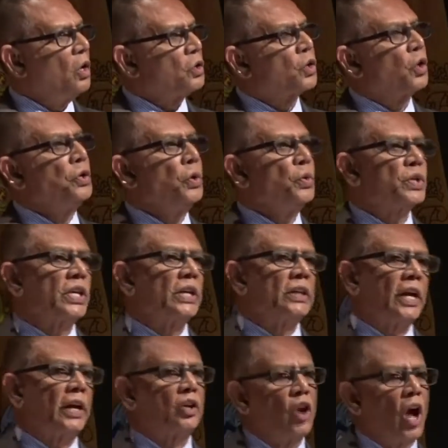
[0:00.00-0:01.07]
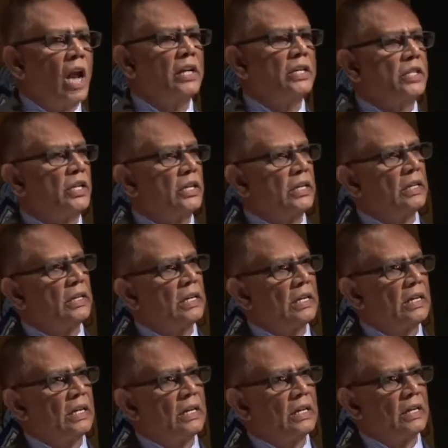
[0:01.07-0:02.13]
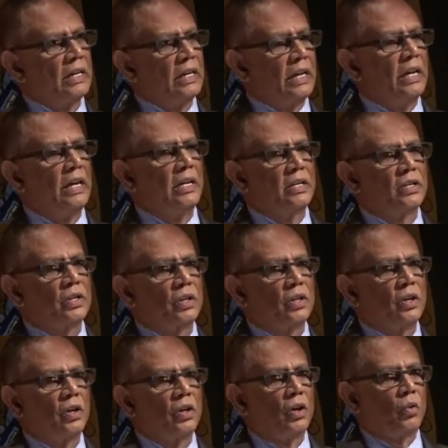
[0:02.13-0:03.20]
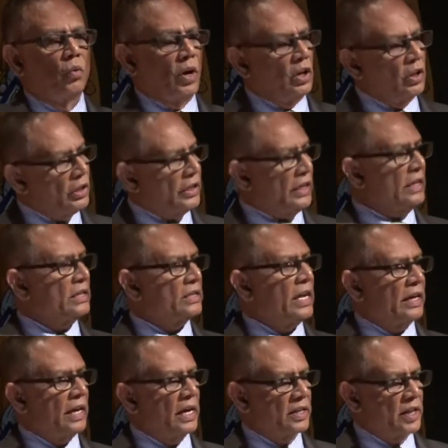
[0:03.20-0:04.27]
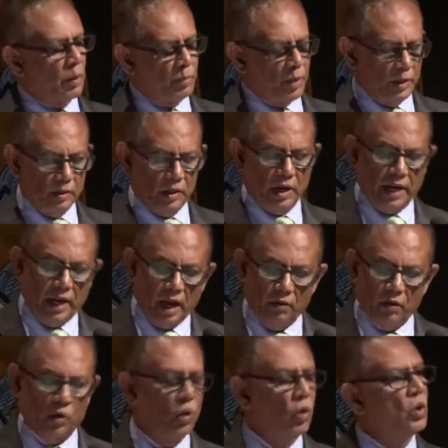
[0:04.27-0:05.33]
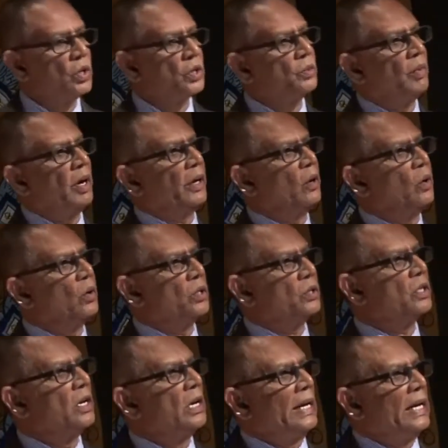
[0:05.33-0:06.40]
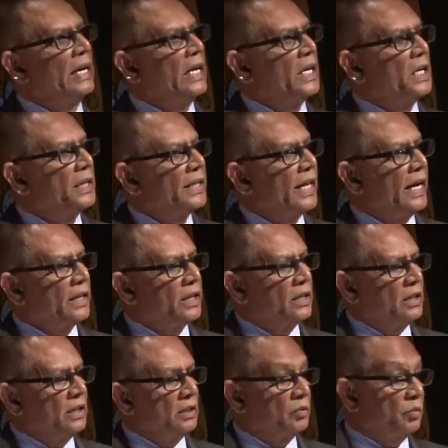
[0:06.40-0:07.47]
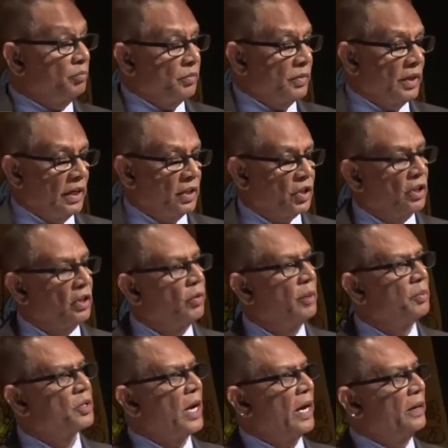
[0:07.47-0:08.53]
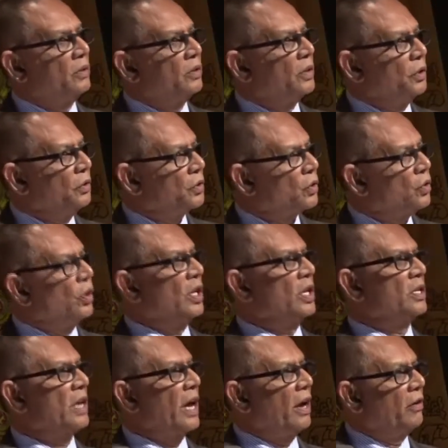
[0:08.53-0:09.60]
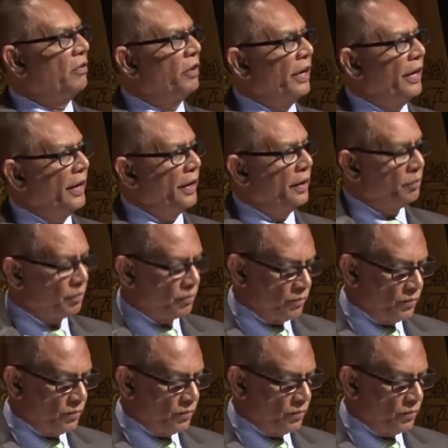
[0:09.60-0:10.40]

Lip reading: So using technology is one of the things that has happened. I have a course, my course, that is on the website. The students have a